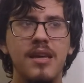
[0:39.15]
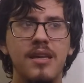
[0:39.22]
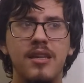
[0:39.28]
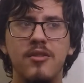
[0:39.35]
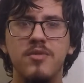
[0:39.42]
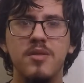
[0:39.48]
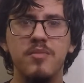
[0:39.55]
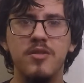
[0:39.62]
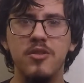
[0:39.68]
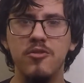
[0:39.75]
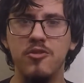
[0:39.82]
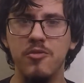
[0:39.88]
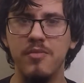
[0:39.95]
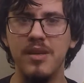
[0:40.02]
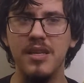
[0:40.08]
you know, some
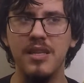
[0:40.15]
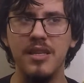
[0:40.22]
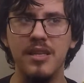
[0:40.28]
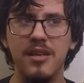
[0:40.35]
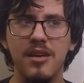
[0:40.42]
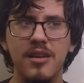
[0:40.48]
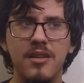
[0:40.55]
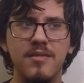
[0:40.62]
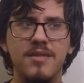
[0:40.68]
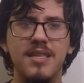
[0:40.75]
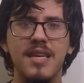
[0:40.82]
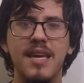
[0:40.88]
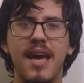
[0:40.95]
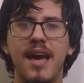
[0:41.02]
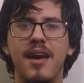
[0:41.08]
social media,
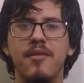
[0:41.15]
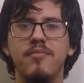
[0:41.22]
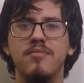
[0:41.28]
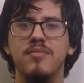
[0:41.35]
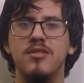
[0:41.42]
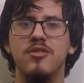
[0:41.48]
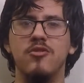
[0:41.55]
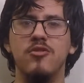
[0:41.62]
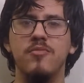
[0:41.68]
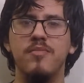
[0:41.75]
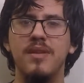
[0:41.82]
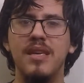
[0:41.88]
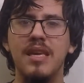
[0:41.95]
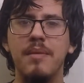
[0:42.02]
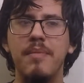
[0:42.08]
DMs, or
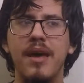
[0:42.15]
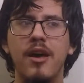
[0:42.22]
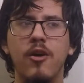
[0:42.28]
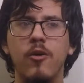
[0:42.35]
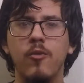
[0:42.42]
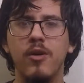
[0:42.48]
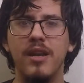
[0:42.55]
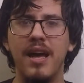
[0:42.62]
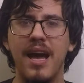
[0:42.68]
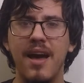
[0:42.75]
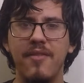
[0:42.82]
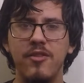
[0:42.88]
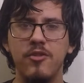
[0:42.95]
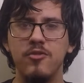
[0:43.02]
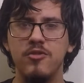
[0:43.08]
email, what
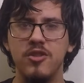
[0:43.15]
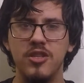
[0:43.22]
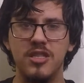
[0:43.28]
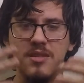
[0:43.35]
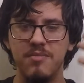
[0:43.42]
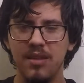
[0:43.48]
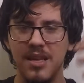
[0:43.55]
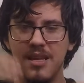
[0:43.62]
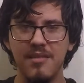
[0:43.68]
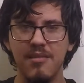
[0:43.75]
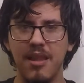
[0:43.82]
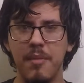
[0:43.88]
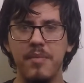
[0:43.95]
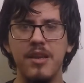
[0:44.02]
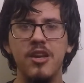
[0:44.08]
have you. Just
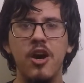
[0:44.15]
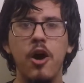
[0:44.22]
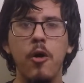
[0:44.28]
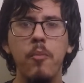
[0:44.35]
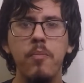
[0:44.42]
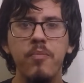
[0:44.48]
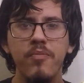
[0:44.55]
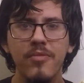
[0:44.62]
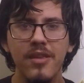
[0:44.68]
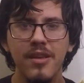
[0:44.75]
let me know.